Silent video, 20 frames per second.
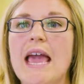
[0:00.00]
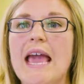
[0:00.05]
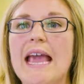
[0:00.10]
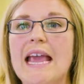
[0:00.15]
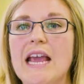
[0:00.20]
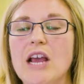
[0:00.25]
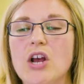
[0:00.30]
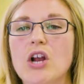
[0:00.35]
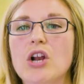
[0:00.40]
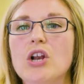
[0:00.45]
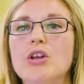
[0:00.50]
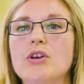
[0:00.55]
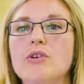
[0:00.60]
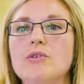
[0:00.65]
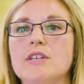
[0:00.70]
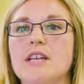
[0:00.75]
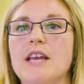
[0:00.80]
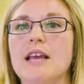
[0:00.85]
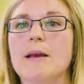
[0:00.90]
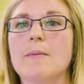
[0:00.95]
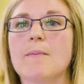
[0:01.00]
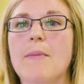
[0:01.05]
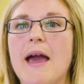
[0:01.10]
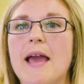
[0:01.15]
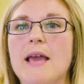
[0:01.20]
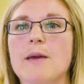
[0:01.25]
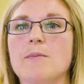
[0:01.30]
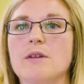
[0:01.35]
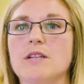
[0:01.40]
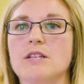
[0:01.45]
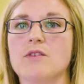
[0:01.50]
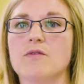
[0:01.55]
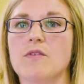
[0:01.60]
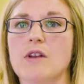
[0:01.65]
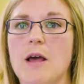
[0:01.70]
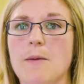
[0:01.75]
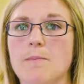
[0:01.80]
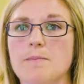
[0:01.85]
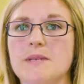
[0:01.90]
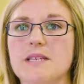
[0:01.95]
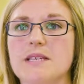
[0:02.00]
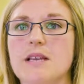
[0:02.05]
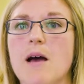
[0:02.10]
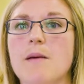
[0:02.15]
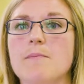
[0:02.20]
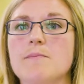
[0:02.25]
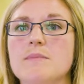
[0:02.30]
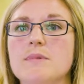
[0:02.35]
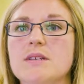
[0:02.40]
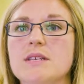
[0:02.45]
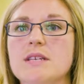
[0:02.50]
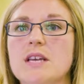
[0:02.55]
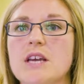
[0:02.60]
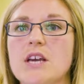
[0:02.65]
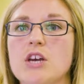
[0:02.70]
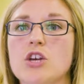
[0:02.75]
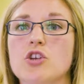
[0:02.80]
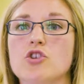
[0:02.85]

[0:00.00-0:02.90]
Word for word: including payment of lump sums,